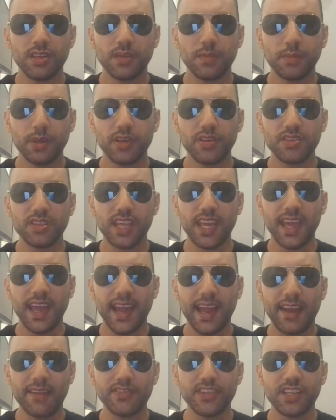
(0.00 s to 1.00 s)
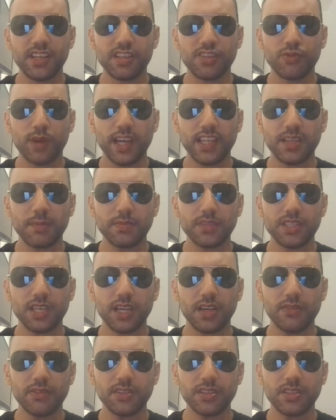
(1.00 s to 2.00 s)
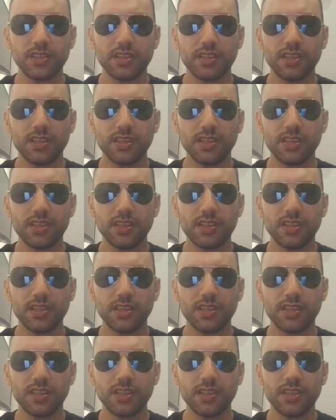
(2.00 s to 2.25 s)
because they have to distract themselves.